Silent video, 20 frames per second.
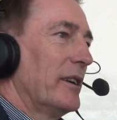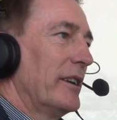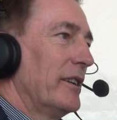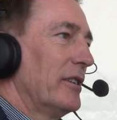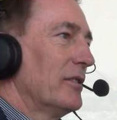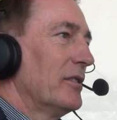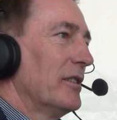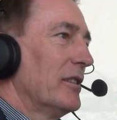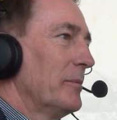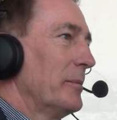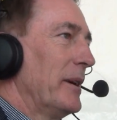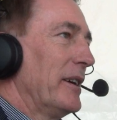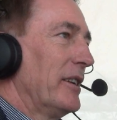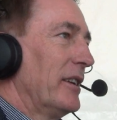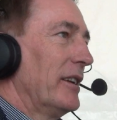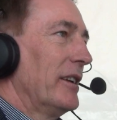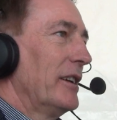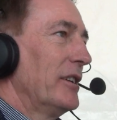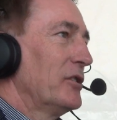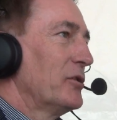went in and I
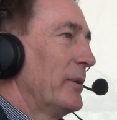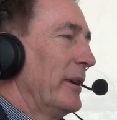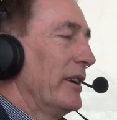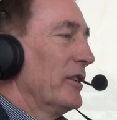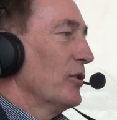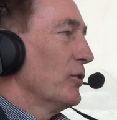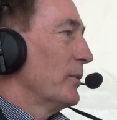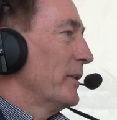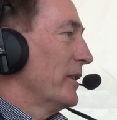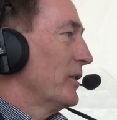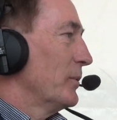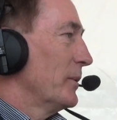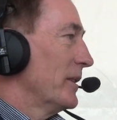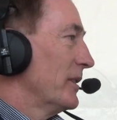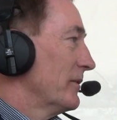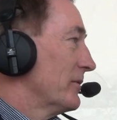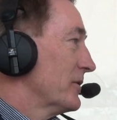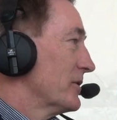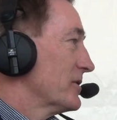met Adriano right away.